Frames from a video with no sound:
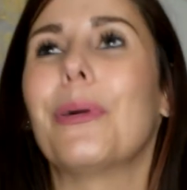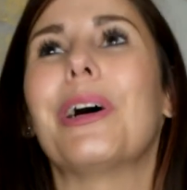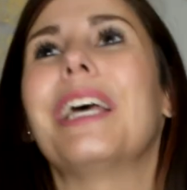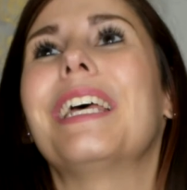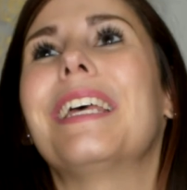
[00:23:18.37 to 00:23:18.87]

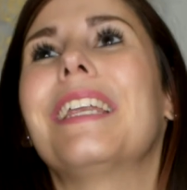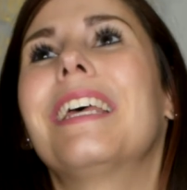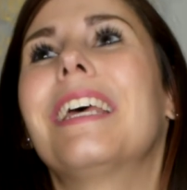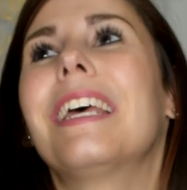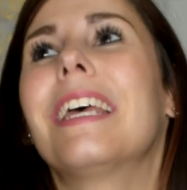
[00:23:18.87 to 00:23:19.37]
But
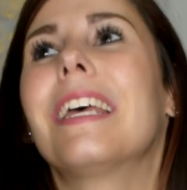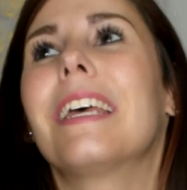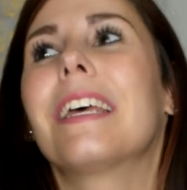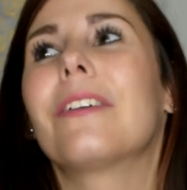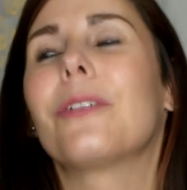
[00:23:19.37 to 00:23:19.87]

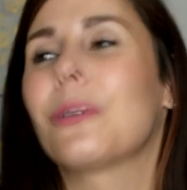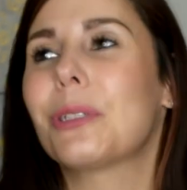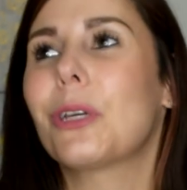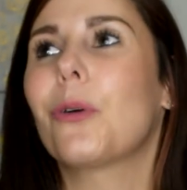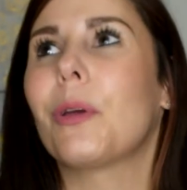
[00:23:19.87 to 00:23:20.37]
where
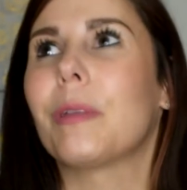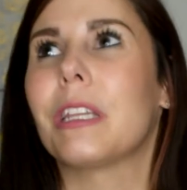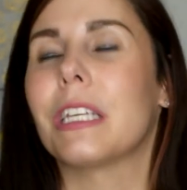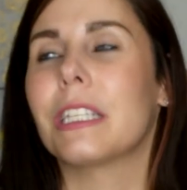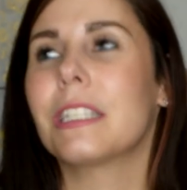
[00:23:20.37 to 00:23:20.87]
was I going with
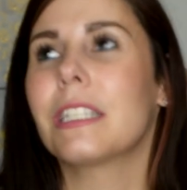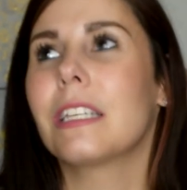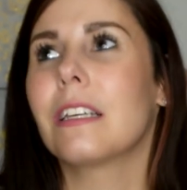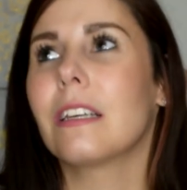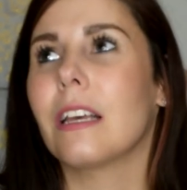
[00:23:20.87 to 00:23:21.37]

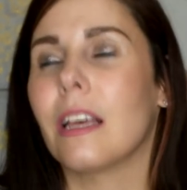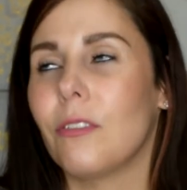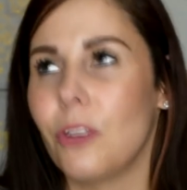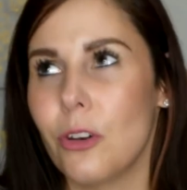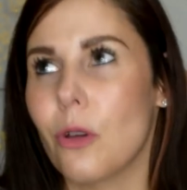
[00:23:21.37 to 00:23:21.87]
this? I
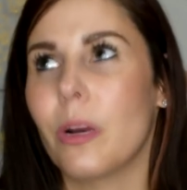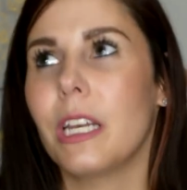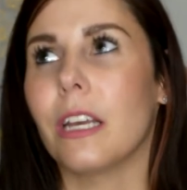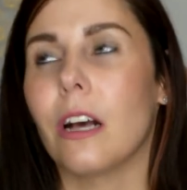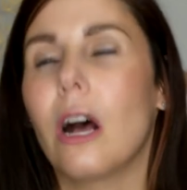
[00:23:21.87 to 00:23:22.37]
have no
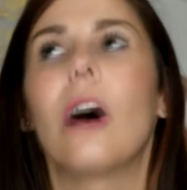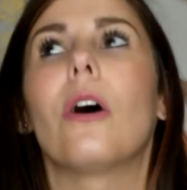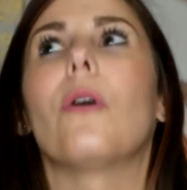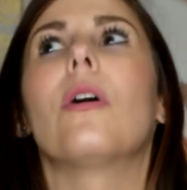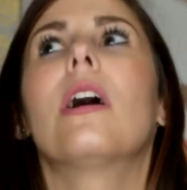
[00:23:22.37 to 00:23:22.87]
idea.
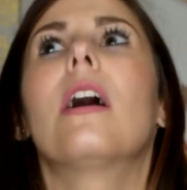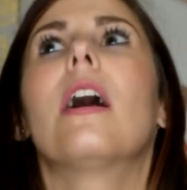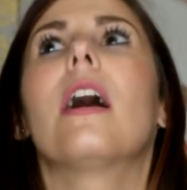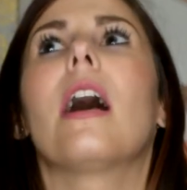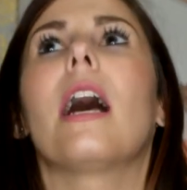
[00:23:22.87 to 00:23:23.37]
Oh,
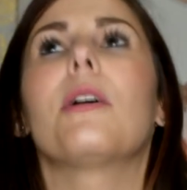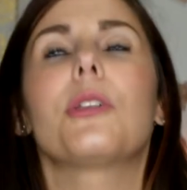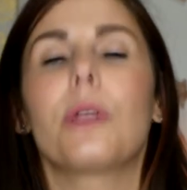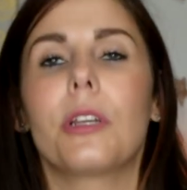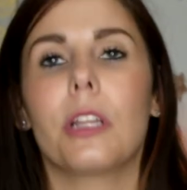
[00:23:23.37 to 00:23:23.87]
I
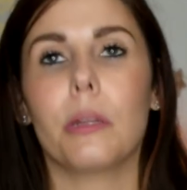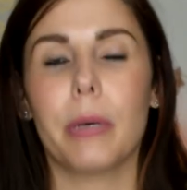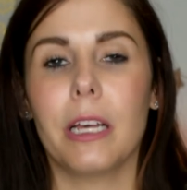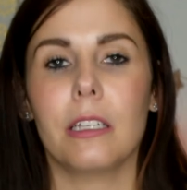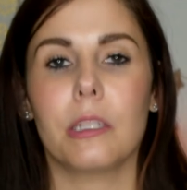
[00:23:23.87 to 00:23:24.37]
was holding all the
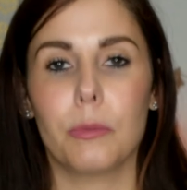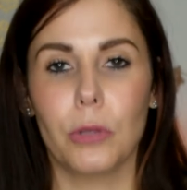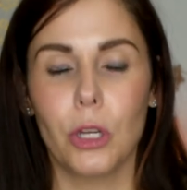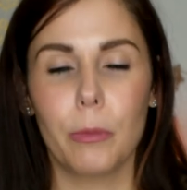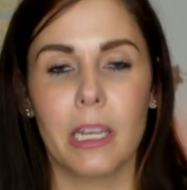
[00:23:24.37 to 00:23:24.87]
palettes
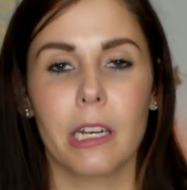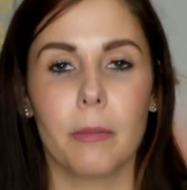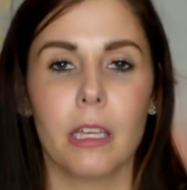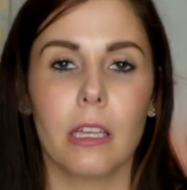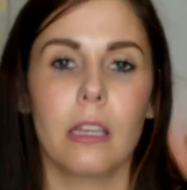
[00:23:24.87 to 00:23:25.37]
below me, and I'm
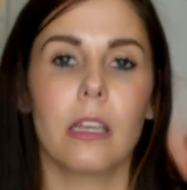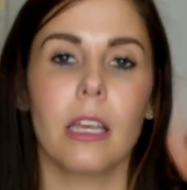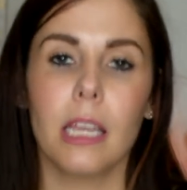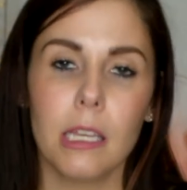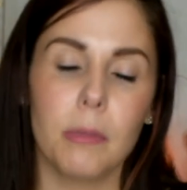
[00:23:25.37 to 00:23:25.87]
like,
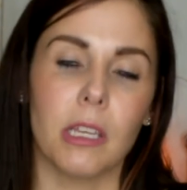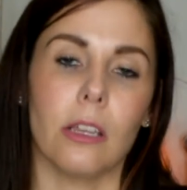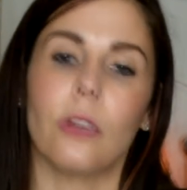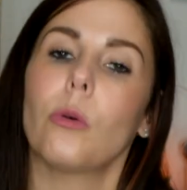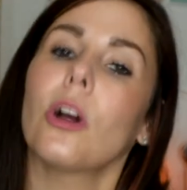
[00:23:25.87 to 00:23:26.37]
Amy,
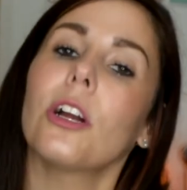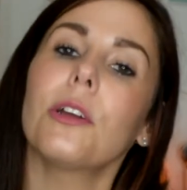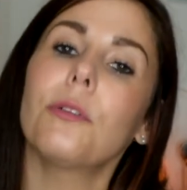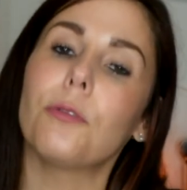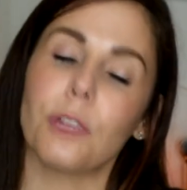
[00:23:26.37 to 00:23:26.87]
you are
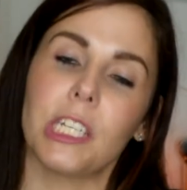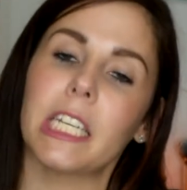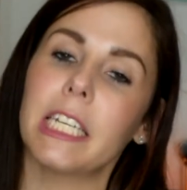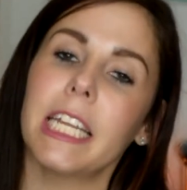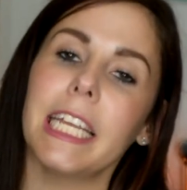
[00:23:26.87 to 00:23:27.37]
a
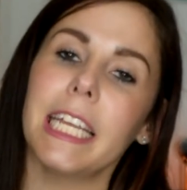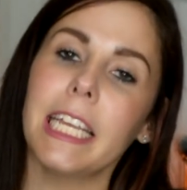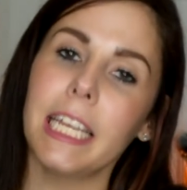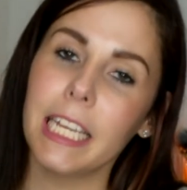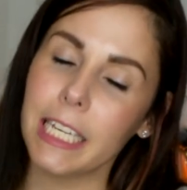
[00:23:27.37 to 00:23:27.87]
freaking
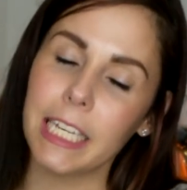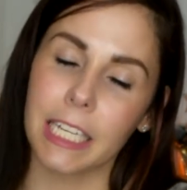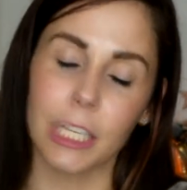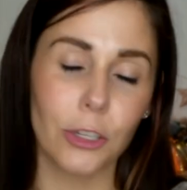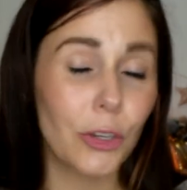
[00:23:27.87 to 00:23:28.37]

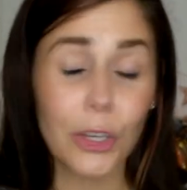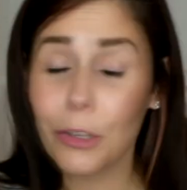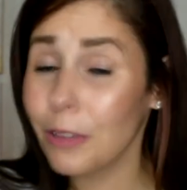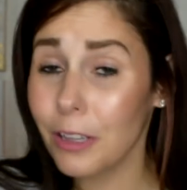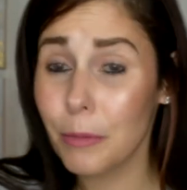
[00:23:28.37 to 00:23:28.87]
idiot. You could
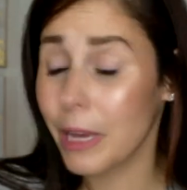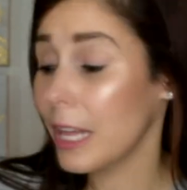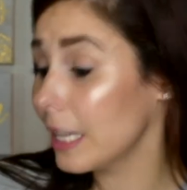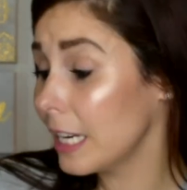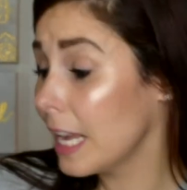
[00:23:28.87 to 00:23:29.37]
have held the
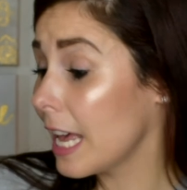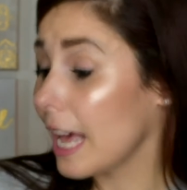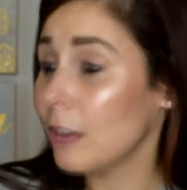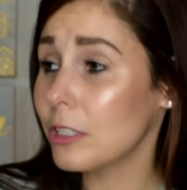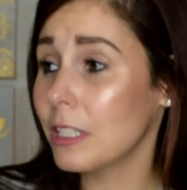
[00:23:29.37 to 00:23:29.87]
palette
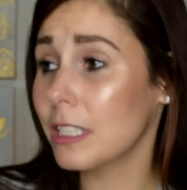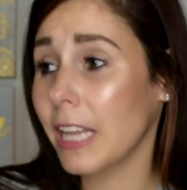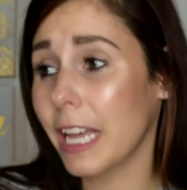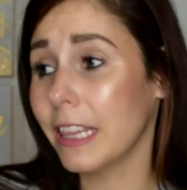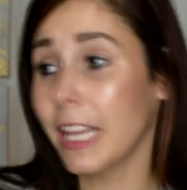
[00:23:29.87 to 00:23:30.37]
out to the side.